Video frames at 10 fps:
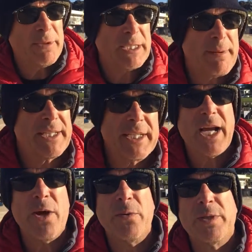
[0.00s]
just about to
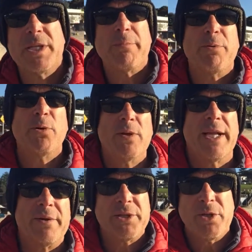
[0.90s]
go to the pool
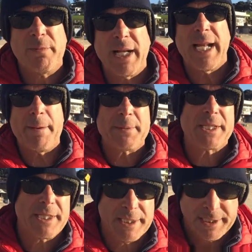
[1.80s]
there and do my laps.